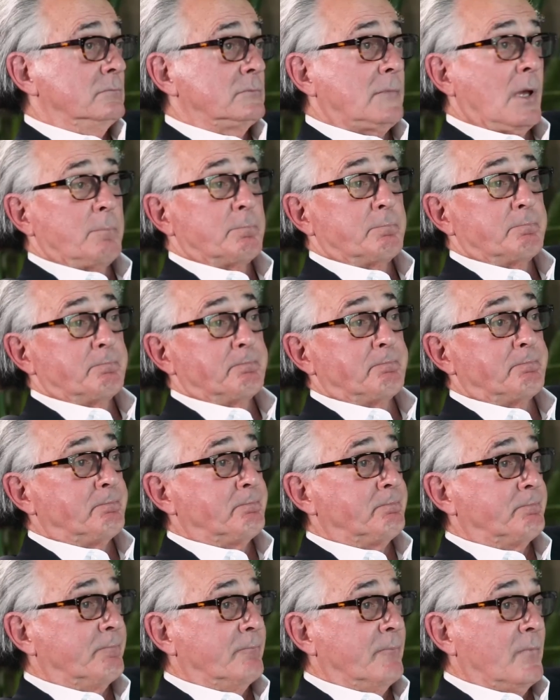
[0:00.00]
Yep.
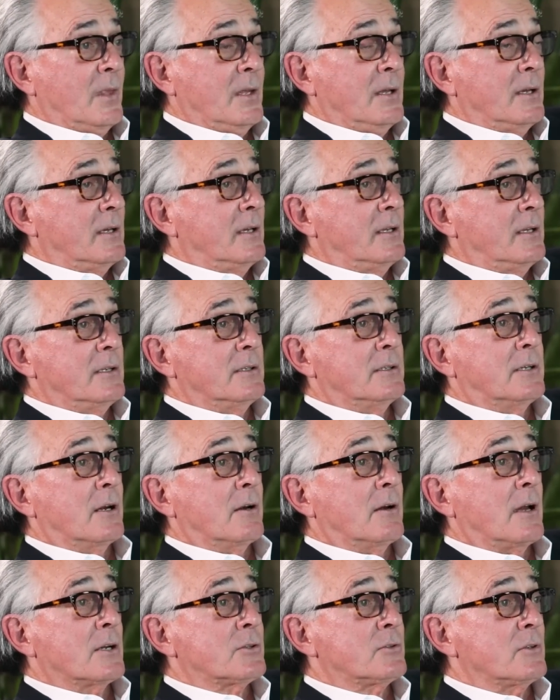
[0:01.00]
He didn't
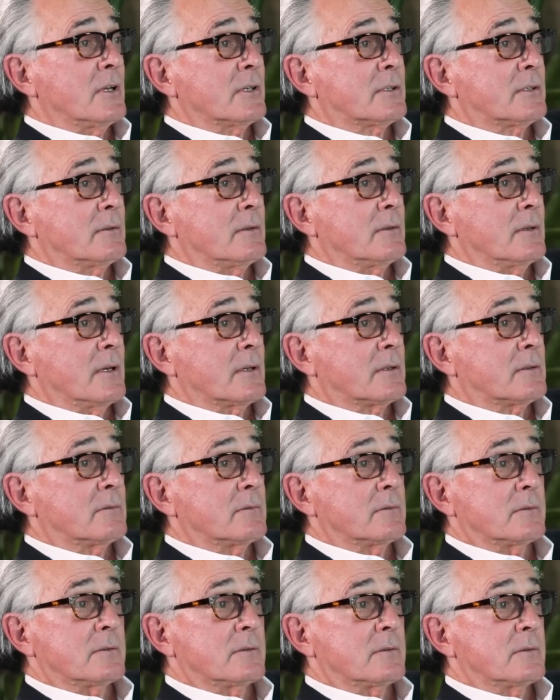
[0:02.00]
care. Actually, like like
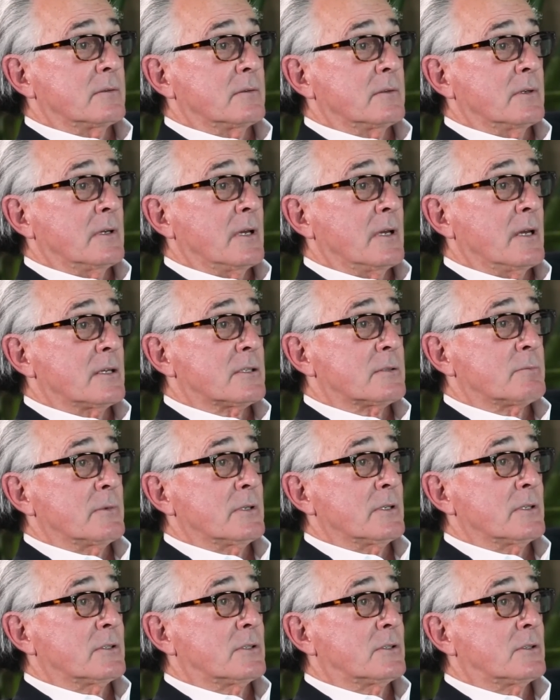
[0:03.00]
he asked
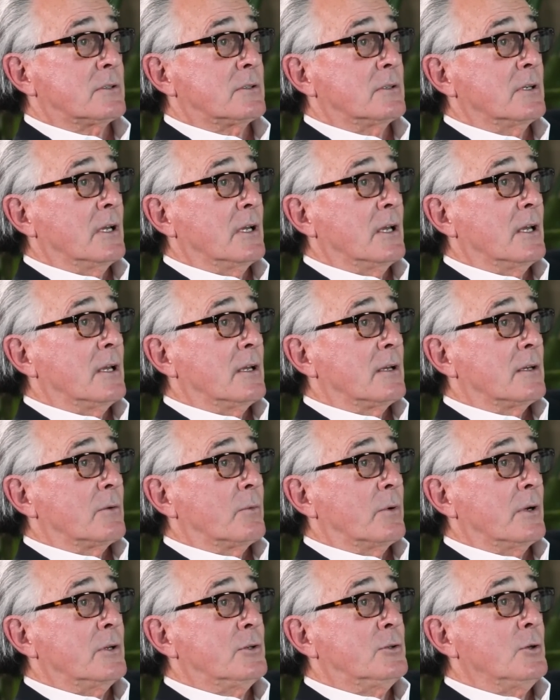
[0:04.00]
me to,
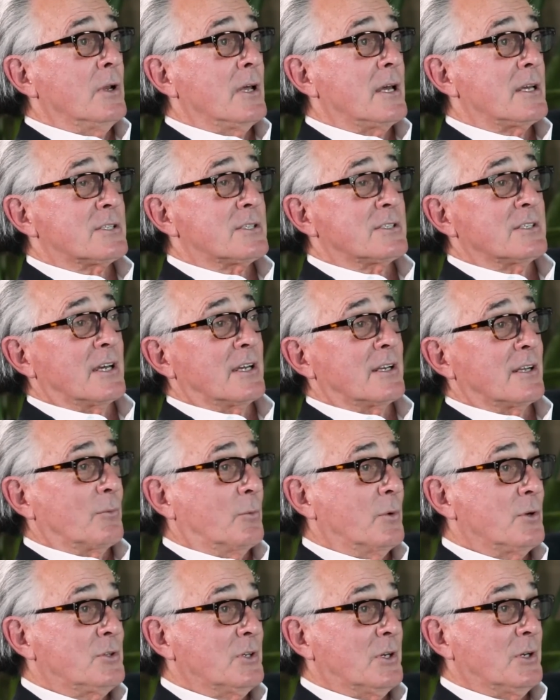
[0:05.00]
what did you do last night?
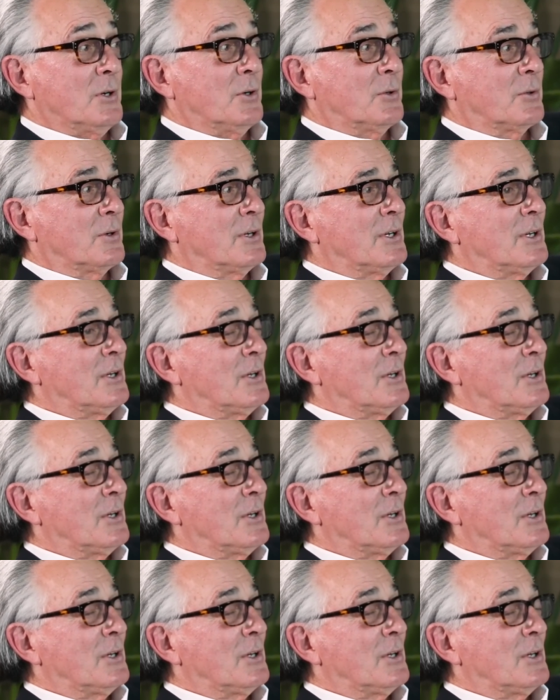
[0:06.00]
Where'd you go?